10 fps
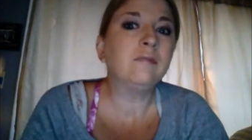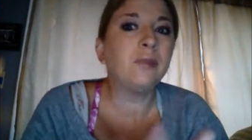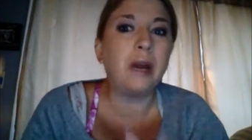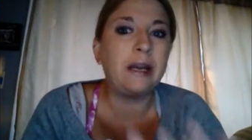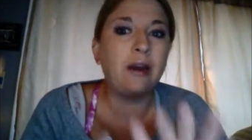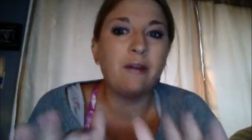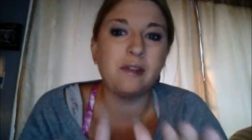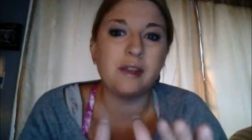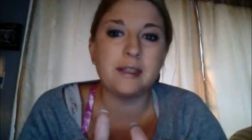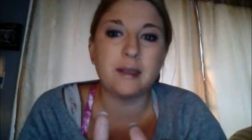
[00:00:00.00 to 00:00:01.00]
But right now,
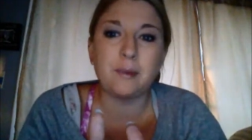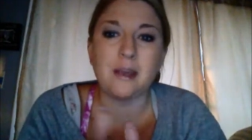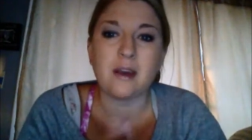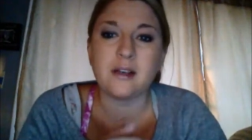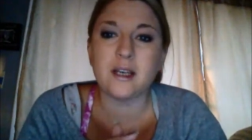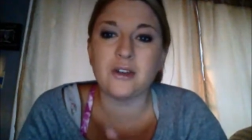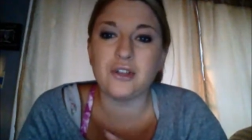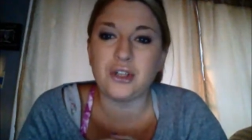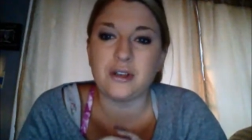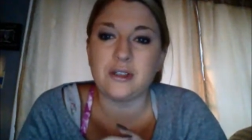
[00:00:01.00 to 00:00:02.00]
everything's up in the air until
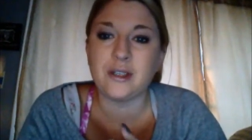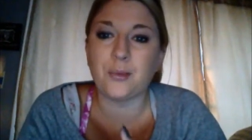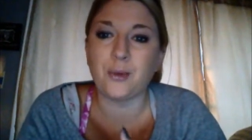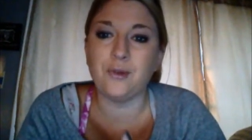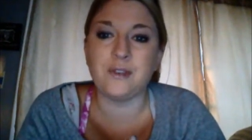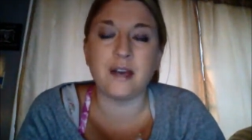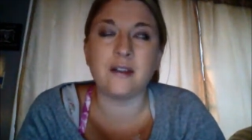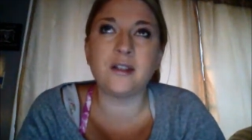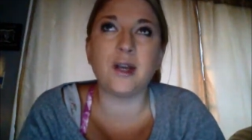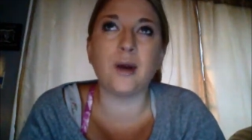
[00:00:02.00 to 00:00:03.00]
insurance approves it.
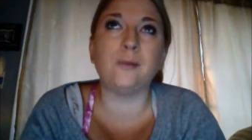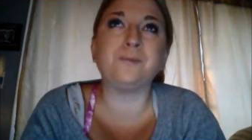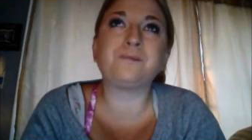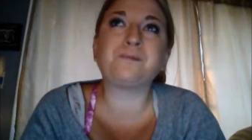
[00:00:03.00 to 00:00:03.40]
So,